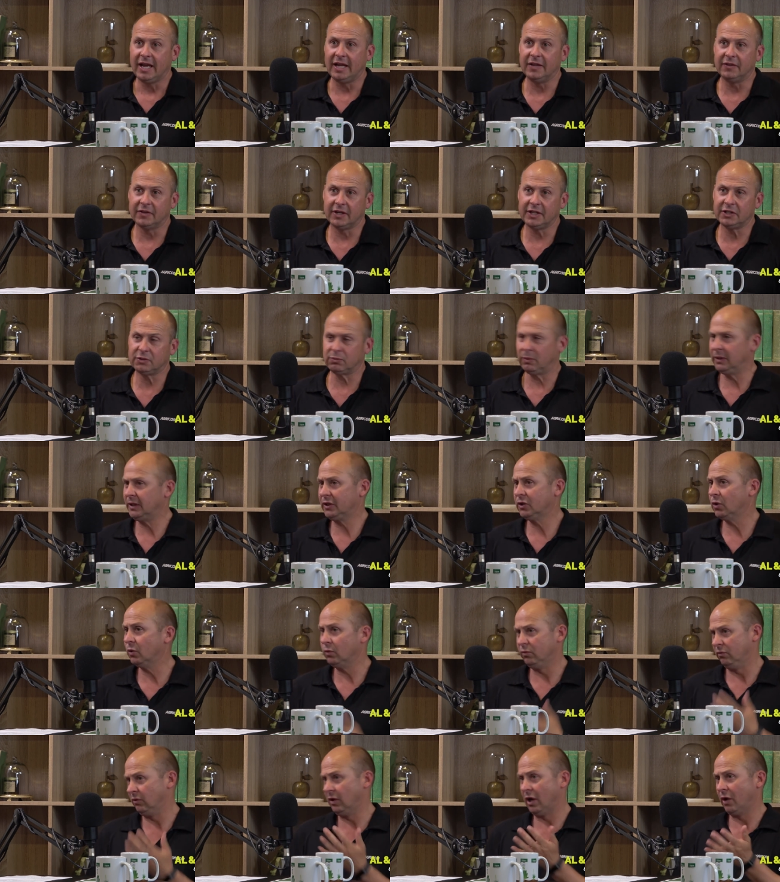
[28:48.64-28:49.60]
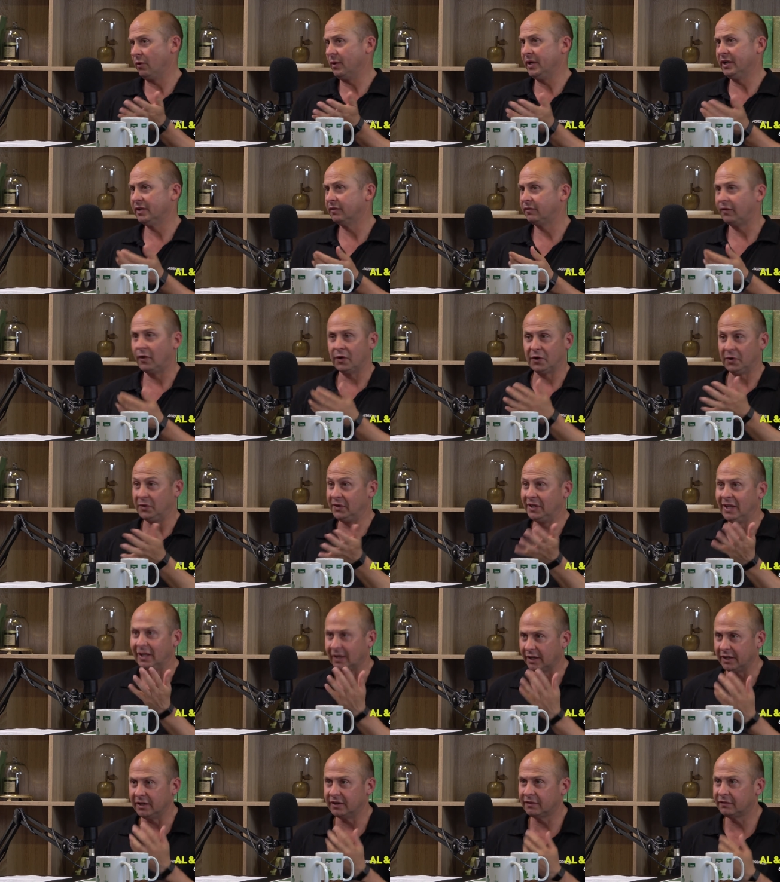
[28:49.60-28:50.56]
And these we called low endophyte or
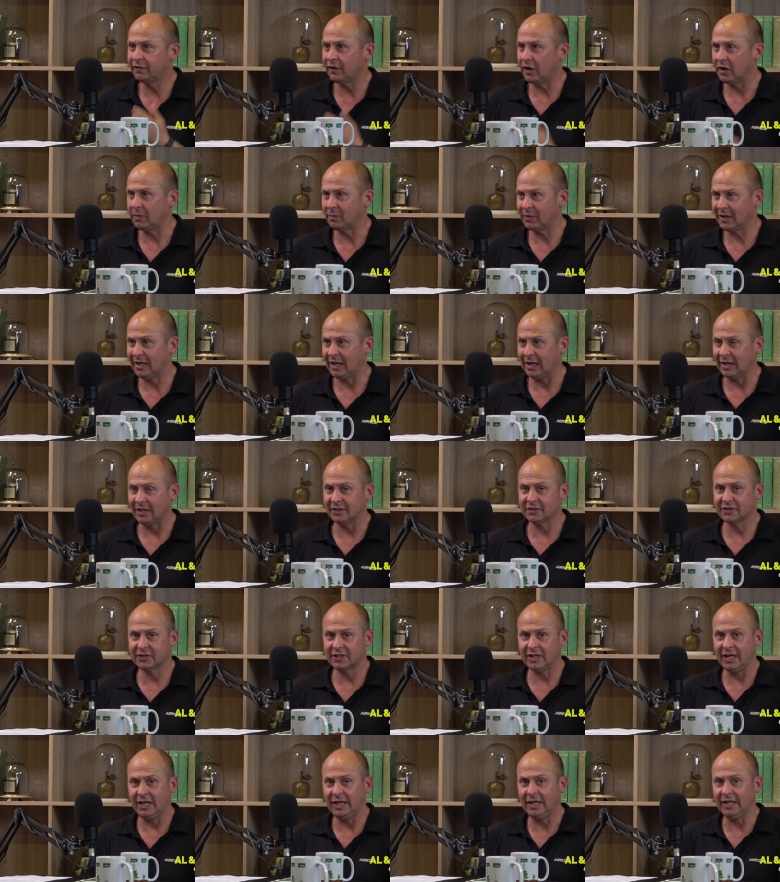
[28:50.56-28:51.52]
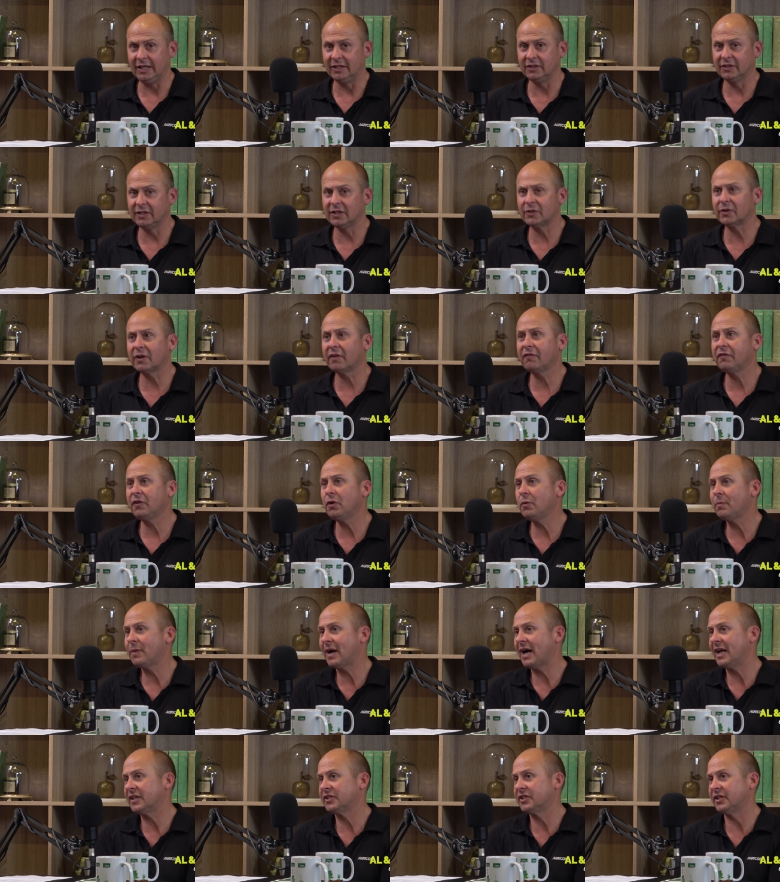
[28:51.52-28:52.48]
nil endophyte plants. And there are a
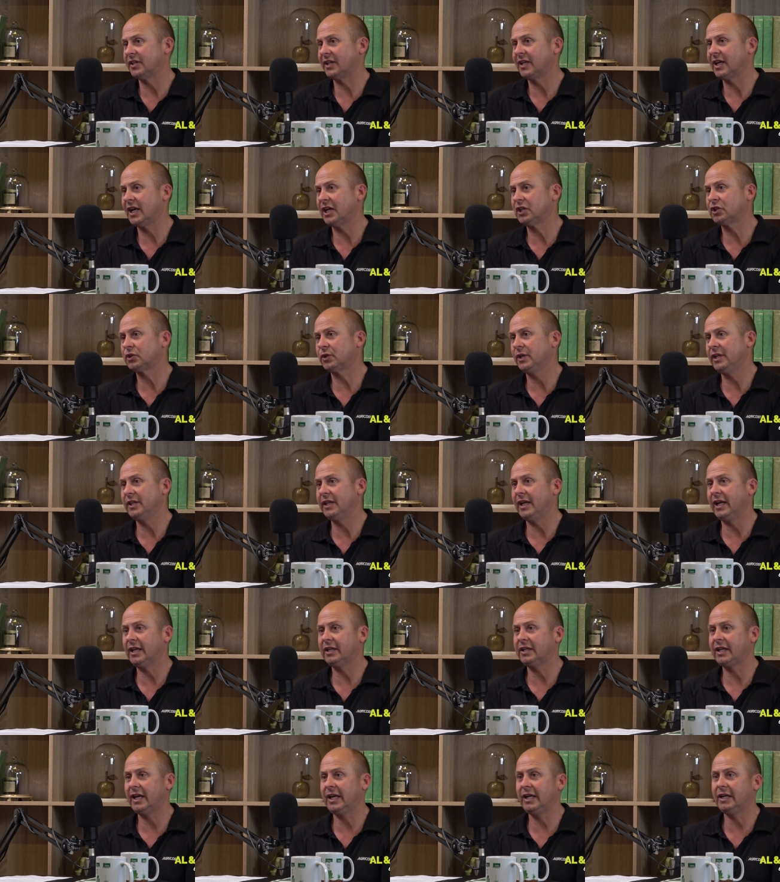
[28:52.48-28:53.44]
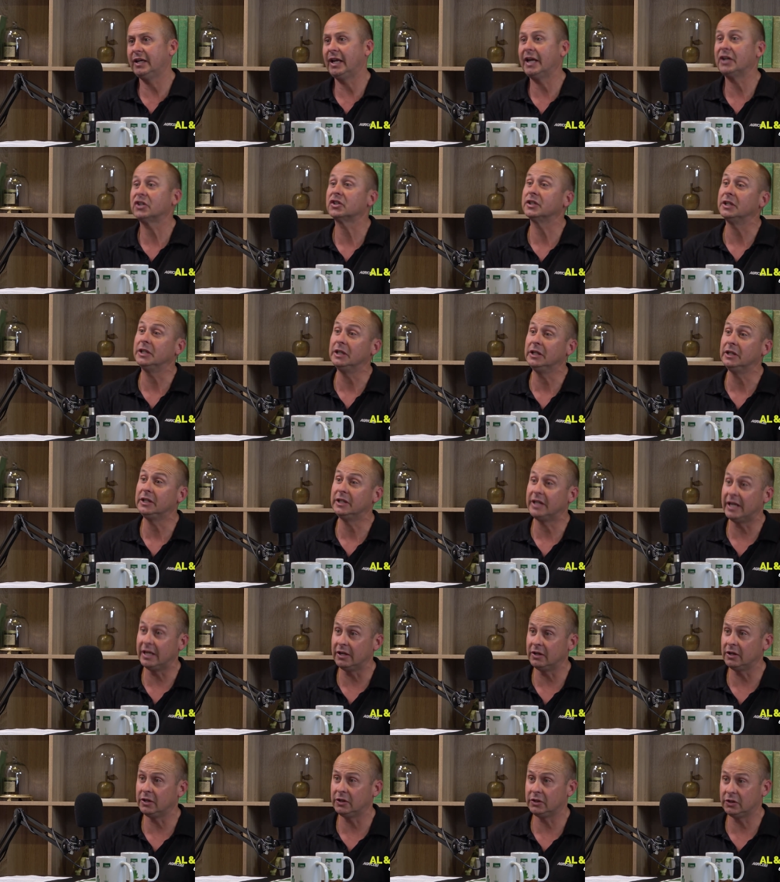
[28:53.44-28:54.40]
few parts of the country that can actually
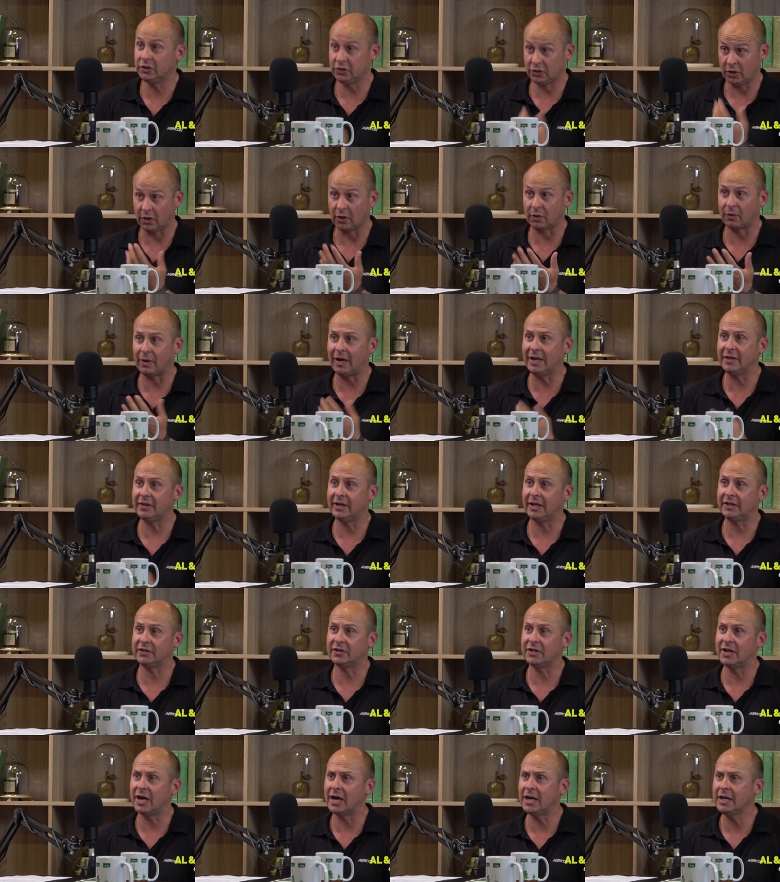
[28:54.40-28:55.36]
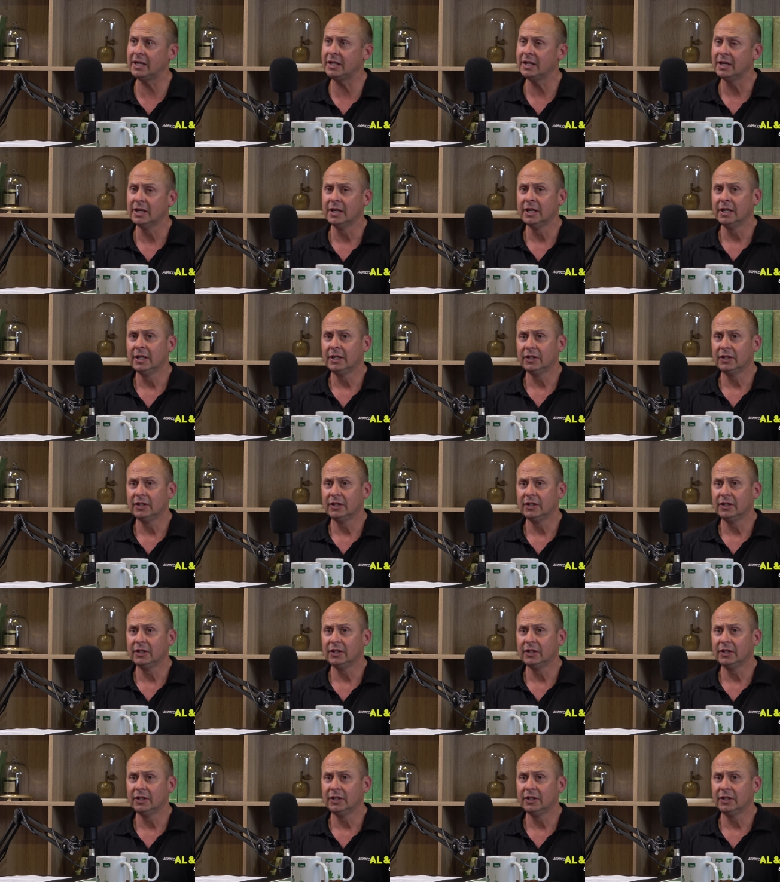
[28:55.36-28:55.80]
get tolerate that today.